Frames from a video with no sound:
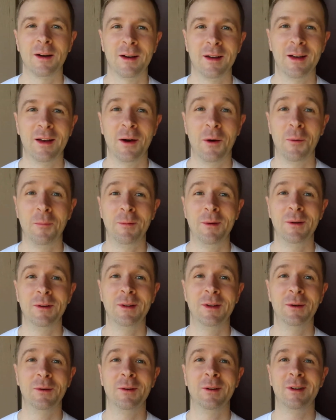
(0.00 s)
I hope you're
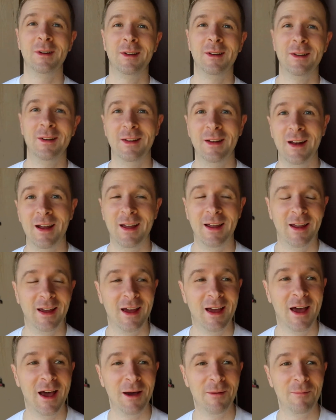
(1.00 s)
doing good. I,
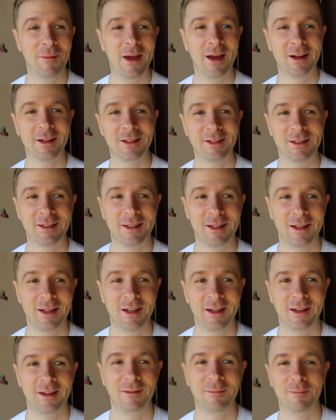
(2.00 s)
I'm
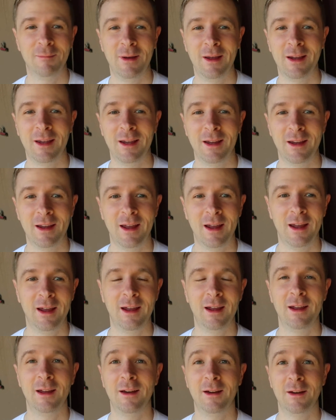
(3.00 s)
actually making
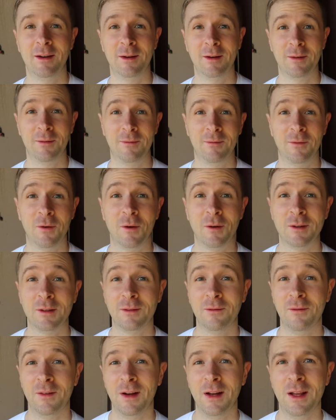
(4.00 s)
a uh,
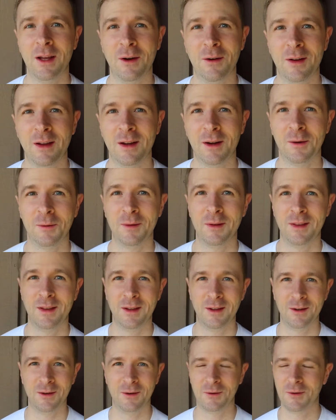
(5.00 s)
first video here with
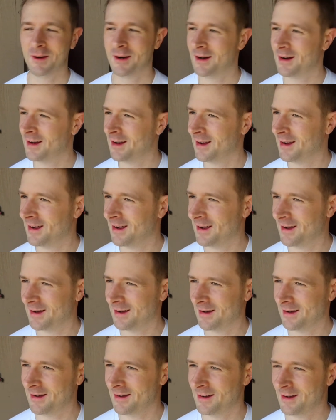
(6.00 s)
you
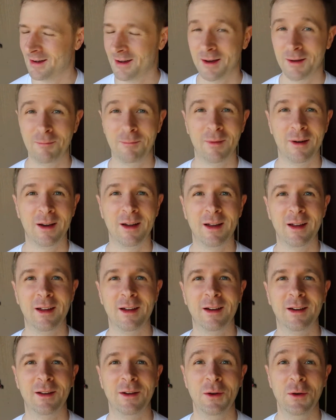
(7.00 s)
uh, on my
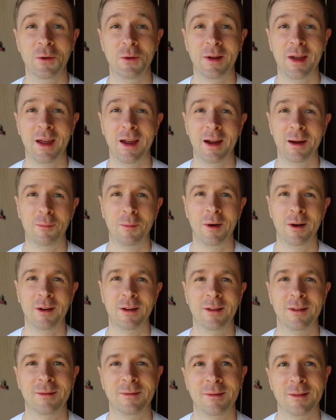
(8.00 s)
uh, new
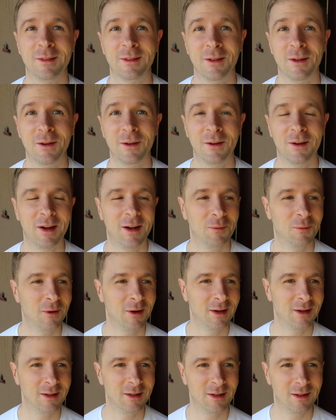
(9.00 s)
camera. So I
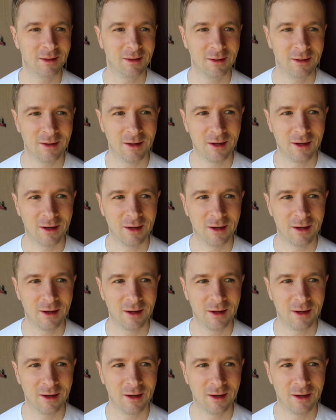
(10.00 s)
wanted to